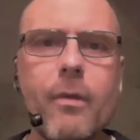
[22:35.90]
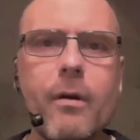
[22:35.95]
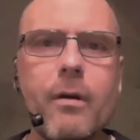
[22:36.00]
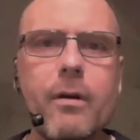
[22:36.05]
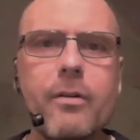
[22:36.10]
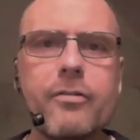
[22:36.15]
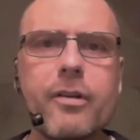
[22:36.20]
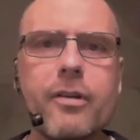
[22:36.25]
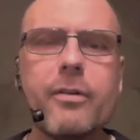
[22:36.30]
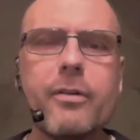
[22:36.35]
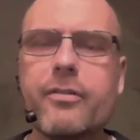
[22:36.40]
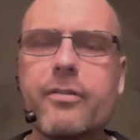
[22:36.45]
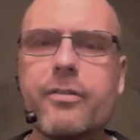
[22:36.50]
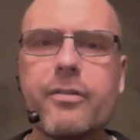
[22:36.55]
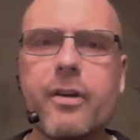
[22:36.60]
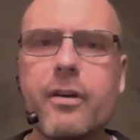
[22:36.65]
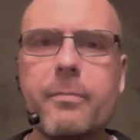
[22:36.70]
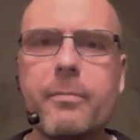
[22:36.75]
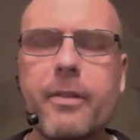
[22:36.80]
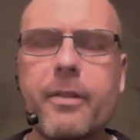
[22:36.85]
So this is going
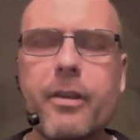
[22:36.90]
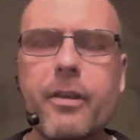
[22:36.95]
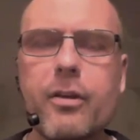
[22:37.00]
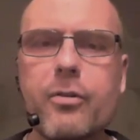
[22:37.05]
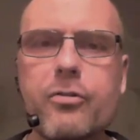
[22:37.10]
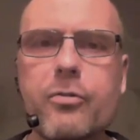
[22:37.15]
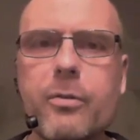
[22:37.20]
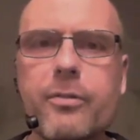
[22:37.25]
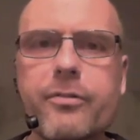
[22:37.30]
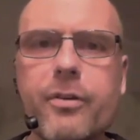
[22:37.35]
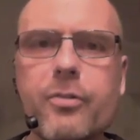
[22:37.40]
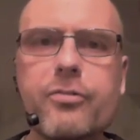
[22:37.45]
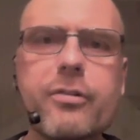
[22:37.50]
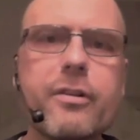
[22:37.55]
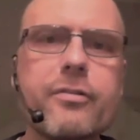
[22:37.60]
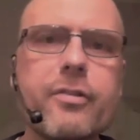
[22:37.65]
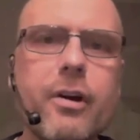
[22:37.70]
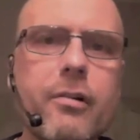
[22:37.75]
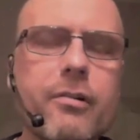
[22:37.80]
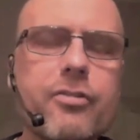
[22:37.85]
to be the usual socialist
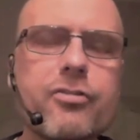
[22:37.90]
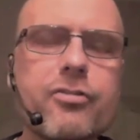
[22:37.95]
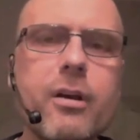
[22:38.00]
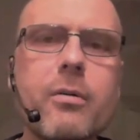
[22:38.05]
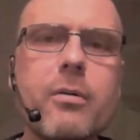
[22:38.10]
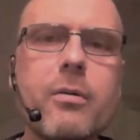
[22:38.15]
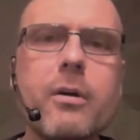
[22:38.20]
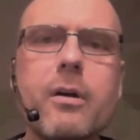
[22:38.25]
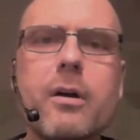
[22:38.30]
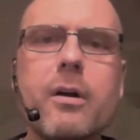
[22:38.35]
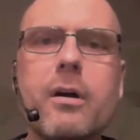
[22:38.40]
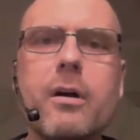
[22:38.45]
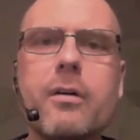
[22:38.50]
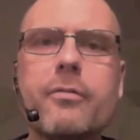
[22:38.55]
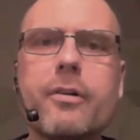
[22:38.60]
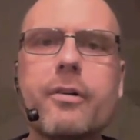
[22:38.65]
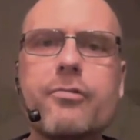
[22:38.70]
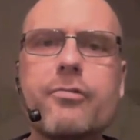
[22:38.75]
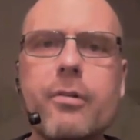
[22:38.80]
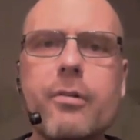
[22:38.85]
horror show of
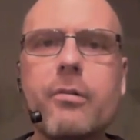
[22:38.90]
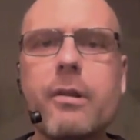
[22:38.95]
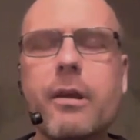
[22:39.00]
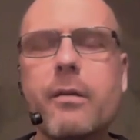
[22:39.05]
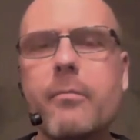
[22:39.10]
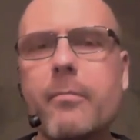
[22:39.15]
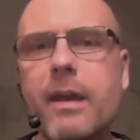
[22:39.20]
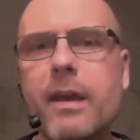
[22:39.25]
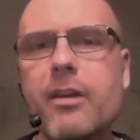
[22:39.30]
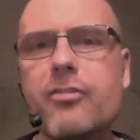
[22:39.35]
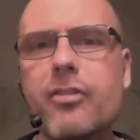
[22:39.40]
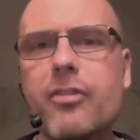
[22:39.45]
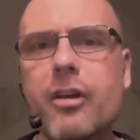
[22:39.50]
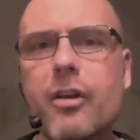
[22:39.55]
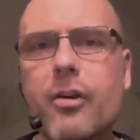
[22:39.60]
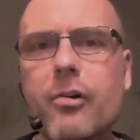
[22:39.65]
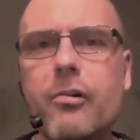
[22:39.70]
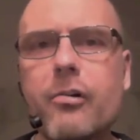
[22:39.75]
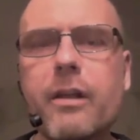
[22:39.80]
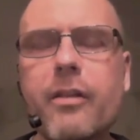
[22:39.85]
controlling, managing, and
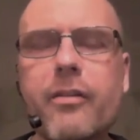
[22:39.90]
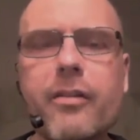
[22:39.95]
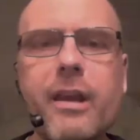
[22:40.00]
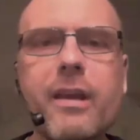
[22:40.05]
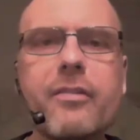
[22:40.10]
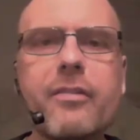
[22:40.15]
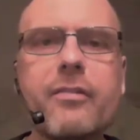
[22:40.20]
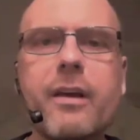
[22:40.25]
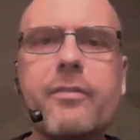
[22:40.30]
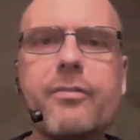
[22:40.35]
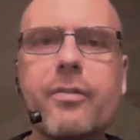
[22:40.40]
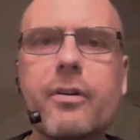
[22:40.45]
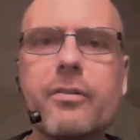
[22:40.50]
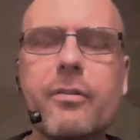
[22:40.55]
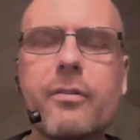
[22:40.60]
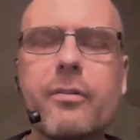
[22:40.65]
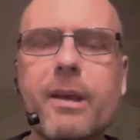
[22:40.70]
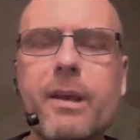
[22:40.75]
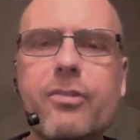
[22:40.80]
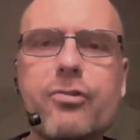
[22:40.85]
herding the tax livestock to
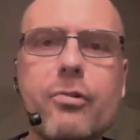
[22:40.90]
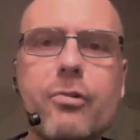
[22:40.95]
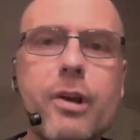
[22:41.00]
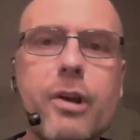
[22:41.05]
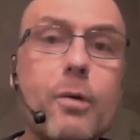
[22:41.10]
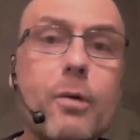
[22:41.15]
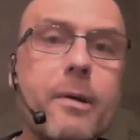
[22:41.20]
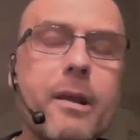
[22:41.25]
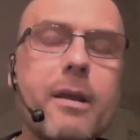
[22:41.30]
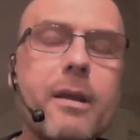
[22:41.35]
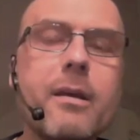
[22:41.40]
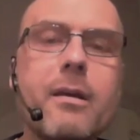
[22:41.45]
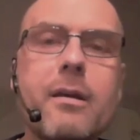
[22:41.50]
make sure nobody